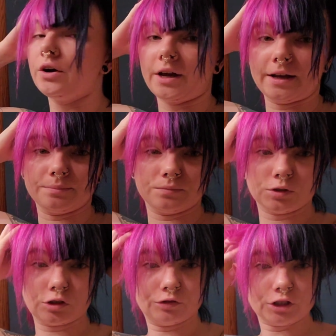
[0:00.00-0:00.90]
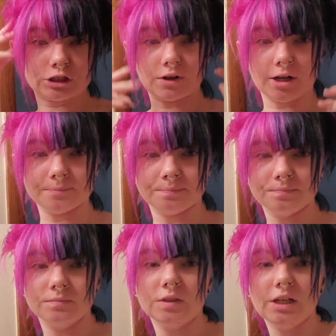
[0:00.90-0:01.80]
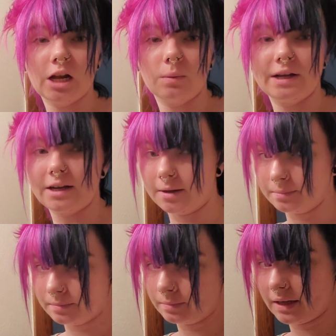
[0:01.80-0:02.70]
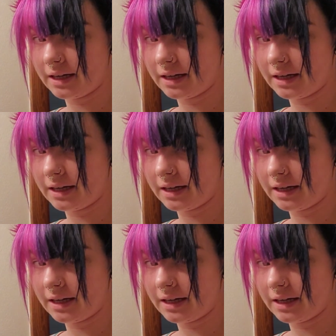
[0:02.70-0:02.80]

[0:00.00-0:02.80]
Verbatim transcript: okay, so first of all, you gotta wake up. My